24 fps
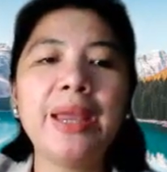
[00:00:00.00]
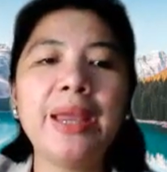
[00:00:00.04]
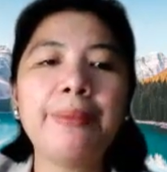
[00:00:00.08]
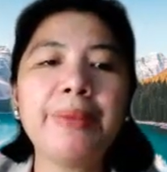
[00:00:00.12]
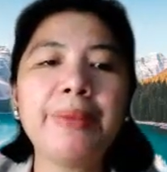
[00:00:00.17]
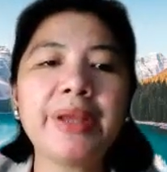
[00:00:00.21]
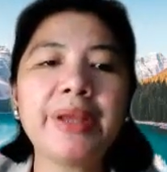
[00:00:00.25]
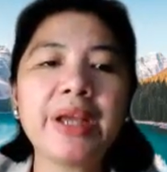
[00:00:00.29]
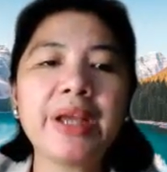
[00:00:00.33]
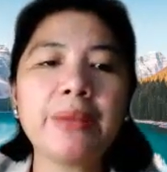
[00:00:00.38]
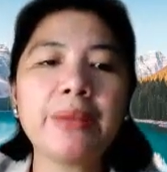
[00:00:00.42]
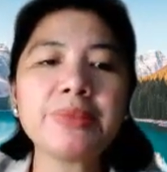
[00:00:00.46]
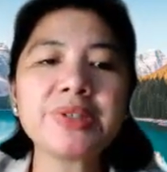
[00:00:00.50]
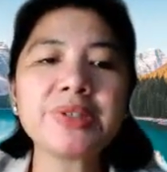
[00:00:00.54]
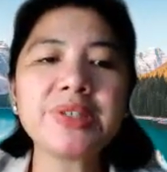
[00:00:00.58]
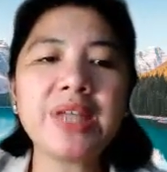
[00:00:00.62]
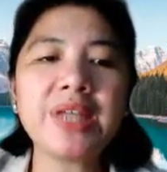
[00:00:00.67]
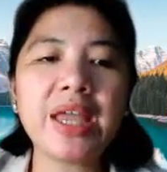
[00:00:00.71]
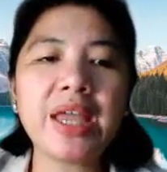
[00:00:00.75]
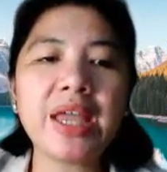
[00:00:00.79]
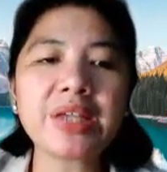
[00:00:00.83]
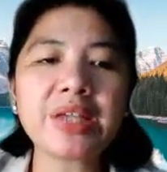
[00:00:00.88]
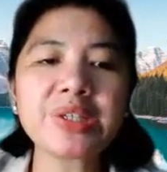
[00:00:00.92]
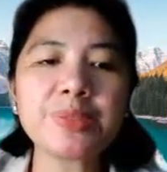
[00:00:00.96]
becomes
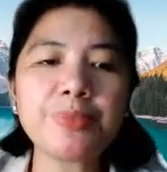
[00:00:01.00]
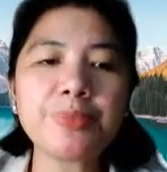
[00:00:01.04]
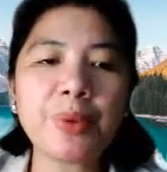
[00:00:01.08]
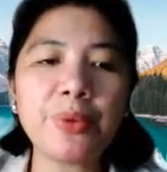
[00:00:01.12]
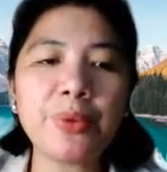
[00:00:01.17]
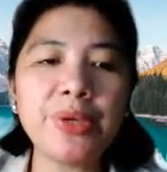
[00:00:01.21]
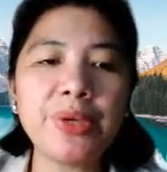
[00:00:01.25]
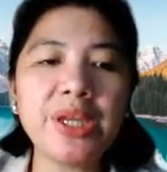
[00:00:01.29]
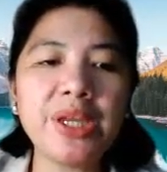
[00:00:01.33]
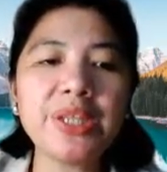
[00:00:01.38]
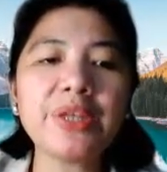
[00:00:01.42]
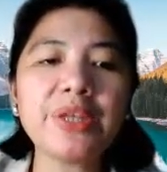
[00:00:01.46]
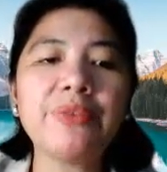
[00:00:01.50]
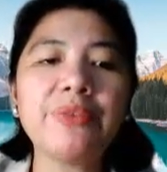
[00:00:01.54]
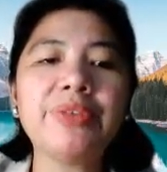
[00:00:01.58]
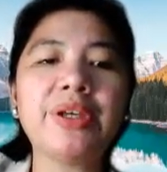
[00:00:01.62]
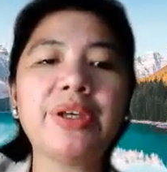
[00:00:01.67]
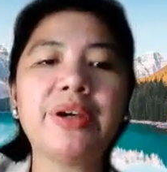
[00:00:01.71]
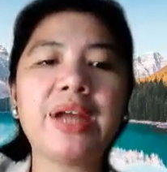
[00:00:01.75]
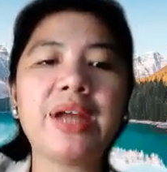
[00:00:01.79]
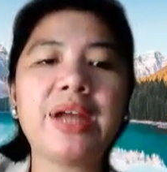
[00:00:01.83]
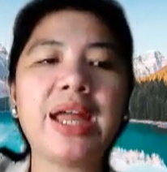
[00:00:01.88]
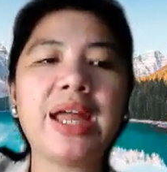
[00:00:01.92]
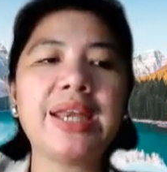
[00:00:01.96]
the exponent of
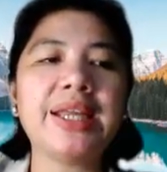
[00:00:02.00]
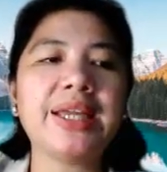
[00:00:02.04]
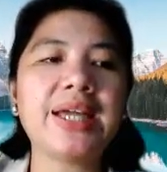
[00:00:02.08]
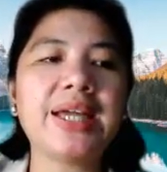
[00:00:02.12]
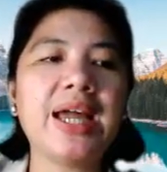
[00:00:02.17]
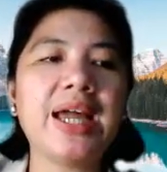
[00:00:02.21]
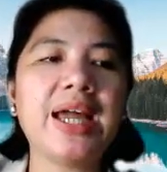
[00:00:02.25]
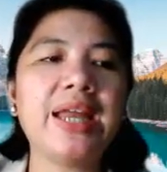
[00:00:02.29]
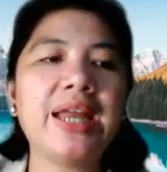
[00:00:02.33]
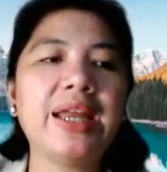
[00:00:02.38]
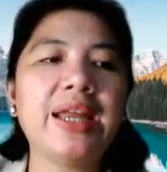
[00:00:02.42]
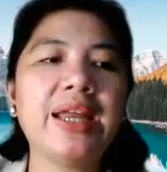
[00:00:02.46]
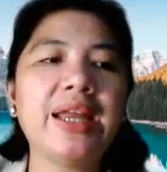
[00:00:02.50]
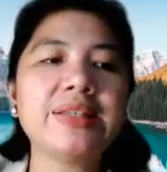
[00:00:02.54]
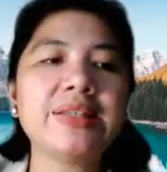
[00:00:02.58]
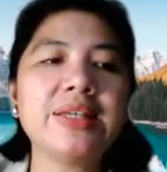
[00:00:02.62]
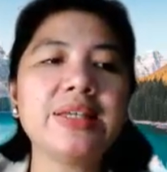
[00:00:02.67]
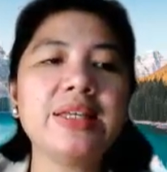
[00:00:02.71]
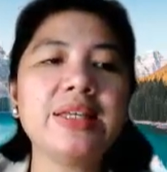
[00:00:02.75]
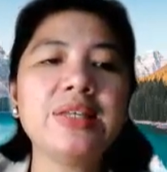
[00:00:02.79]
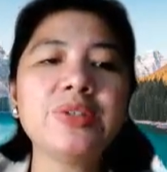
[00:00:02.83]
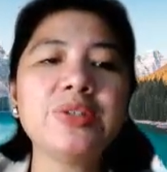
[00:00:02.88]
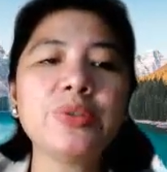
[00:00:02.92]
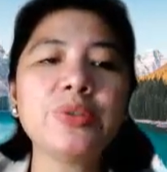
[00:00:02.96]
the radicand, and
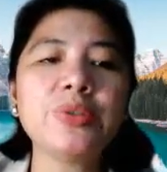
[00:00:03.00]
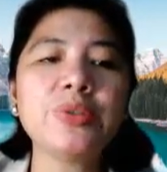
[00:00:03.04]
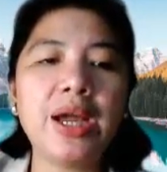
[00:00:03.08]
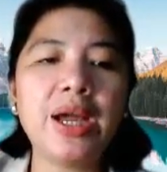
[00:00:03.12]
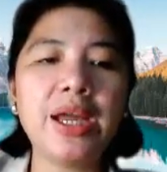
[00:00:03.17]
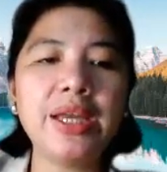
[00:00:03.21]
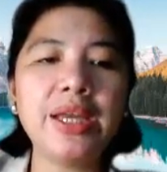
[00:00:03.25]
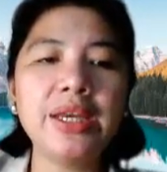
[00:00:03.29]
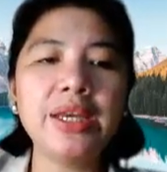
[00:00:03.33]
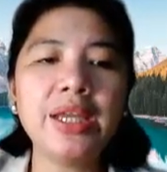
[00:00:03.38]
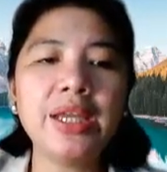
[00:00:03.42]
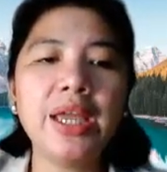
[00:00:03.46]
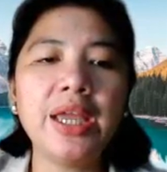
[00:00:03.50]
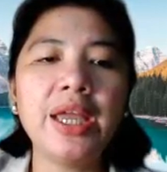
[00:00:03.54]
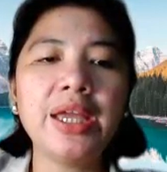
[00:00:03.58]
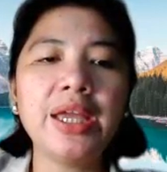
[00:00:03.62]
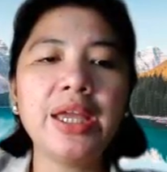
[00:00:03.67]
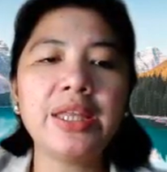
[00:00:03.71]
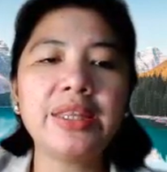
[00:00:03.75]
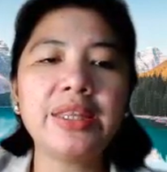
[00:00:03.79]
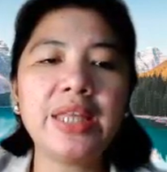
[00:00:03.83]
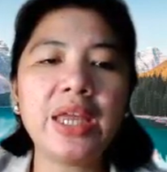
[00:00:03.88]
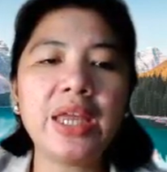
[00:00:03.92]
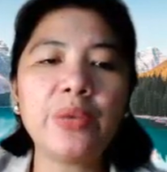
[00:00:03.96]
since it's 1,
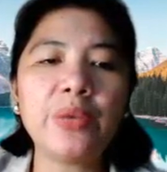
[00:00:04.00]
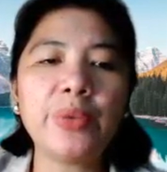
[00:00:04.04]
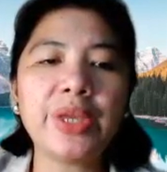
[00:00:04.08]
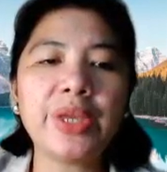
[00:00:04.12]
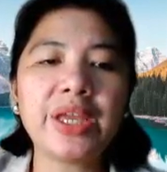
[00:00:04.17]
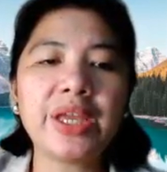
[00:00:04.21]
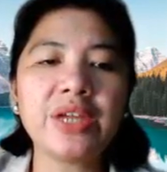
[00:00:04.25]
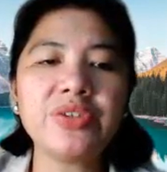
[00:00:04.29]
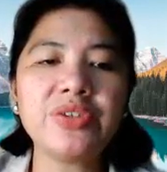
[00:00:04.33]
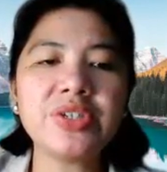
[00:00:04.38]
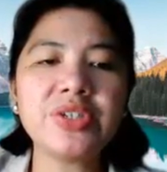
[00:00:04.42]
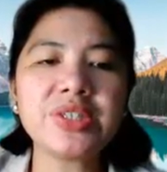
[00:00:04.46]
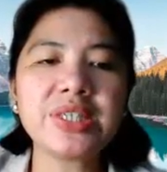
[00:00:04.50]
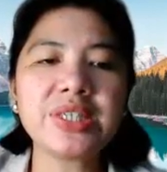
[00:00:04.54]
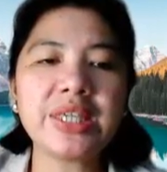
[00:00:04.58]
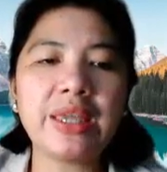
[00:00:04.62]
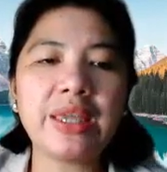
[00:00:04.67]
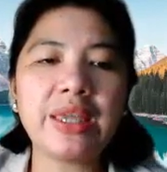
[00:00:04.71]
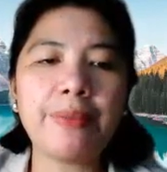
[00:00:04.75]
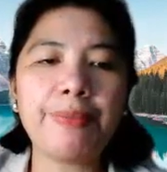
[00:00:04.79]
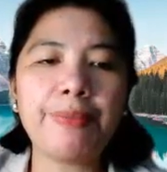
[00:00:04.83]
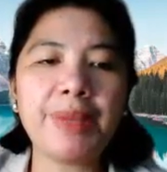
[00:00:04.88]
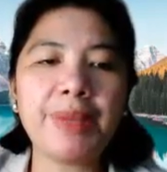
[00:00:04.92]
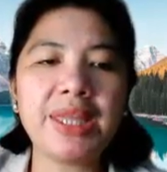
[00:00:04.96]
then we can just
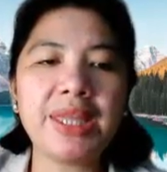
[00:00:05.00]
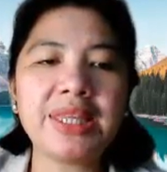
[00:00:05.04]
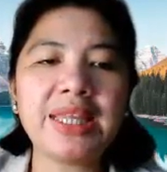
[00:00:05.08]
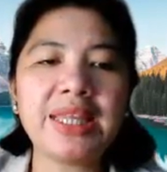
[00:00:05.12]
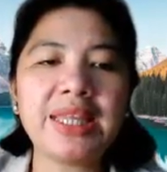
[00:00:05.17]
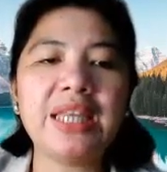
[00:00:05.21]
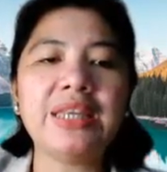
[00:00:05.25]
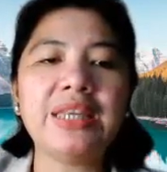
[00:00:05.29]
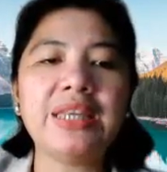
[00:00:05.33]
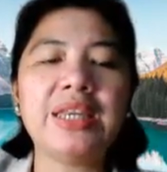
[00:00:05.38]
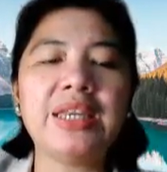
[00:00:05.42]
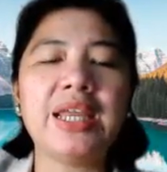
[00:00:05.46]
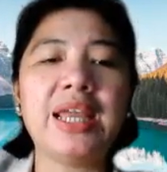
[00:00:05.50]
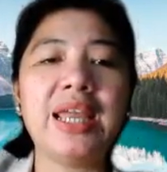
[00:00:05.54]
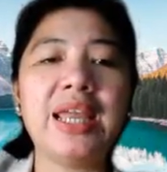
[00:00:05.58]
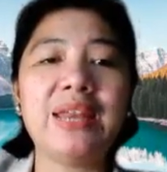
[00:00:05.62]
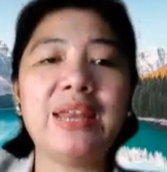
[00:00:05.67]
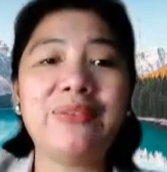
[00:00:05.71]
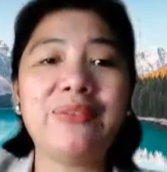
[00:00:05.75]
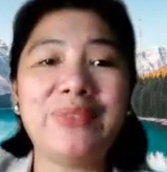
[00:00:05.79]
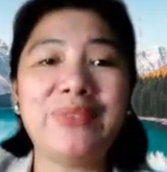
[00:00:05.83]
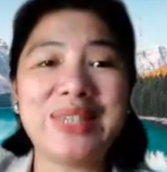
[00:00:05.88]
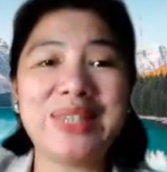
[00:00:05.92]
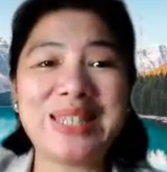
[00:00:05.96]
keep it
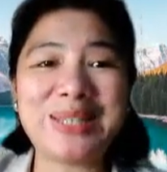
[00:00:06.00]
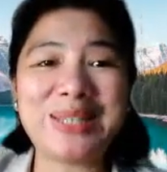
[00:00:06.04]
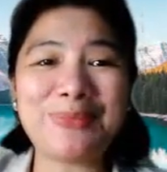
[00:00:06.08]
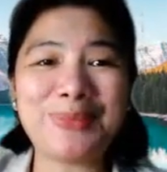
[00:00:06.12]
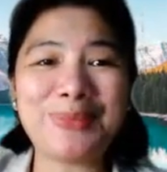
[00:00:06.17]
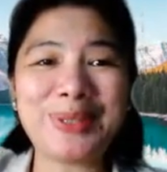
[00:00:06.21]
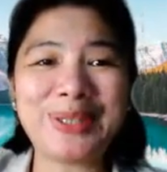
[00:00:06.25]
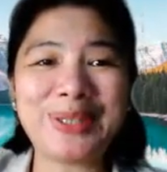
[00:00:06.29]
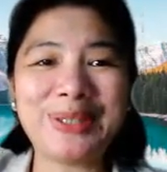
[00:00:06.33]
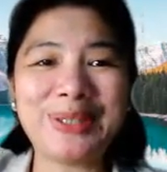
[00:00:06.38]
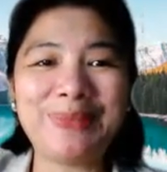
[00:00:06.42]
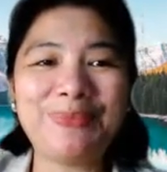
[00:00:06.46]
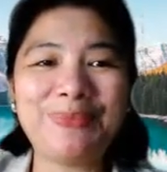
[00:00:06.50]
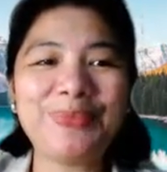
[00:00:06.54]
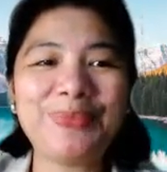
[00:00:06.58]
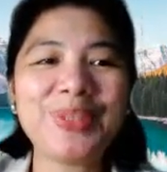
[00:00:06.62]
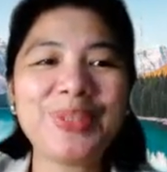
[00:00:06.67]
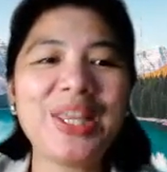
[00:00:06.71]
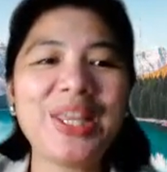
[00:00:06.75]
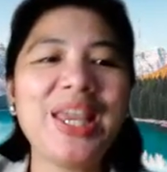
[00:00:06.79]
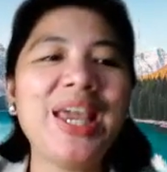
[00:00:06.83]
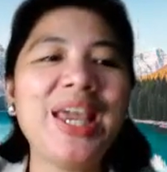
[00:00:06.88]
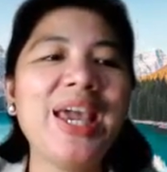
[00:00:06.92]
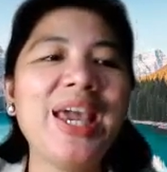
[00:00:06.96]
invisible.
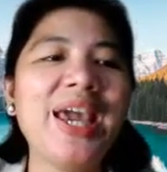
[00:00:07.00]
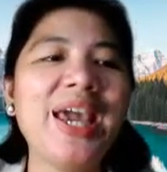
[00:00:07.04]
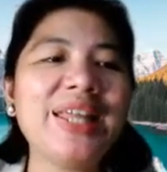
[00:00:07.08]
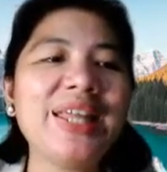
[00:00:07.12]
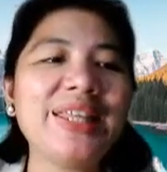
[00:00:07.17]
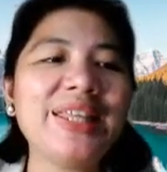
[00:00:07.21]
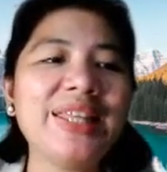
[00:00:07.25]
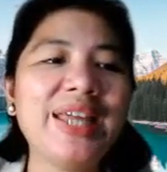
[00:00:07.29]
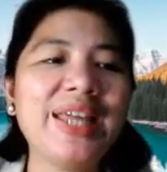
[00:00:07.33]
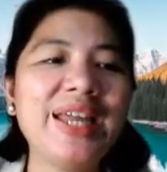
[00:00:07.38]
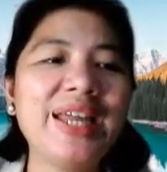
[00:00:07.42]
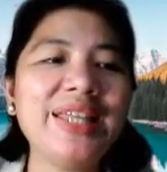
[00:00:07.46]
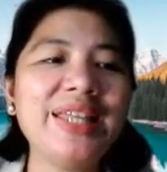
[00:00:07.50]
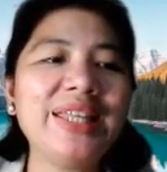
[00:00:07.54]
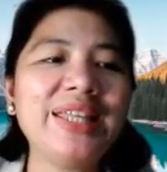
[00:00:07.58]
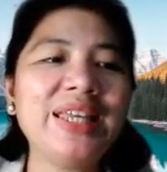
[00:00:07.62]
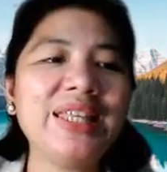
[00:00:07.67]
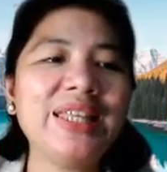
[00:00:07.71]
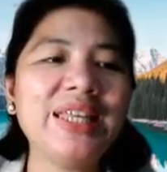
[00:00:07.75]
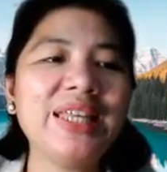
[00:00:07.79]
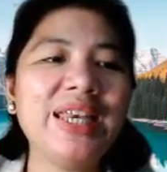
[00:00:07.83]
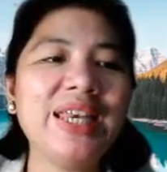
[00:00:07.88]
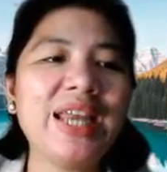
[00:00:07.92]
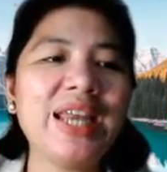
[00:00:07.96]
And then the
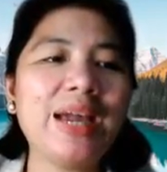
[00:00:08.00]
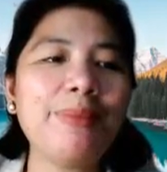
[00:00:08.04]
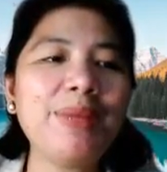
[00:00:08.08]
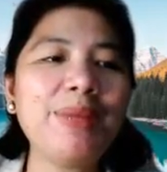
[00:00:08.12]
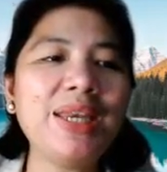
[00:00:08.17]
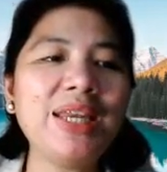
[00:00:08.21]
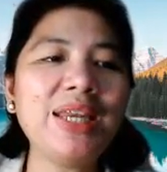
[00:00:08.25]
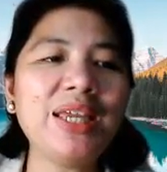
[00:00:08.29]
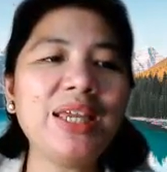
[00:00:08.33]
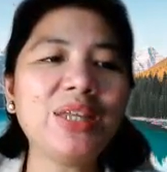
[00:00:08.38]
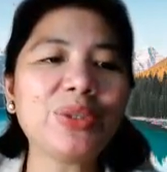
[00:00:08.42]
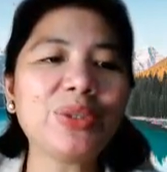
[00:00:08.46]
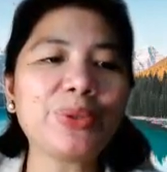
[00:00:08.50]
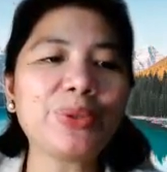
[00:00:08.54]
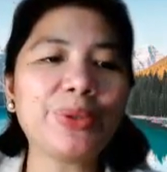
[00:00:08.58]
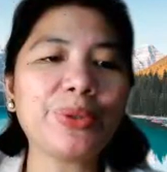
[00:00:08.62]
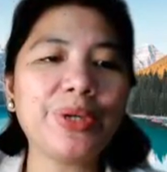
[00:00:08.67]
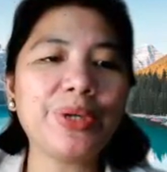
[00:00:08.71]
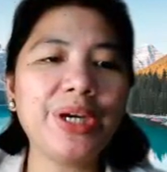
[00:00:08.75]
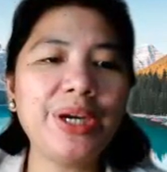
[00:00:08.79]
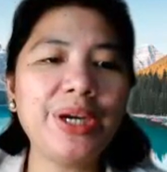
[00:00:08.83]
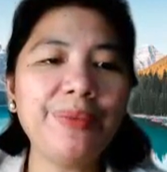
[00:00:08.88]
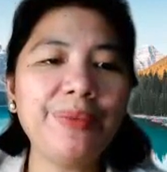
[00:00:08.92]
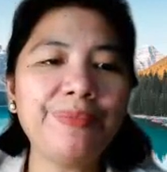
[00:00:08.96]

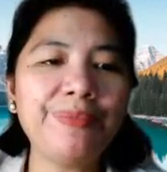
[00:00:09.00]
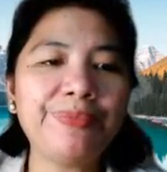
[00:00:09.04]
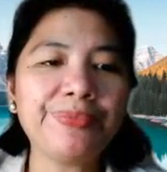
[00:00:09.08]
denominator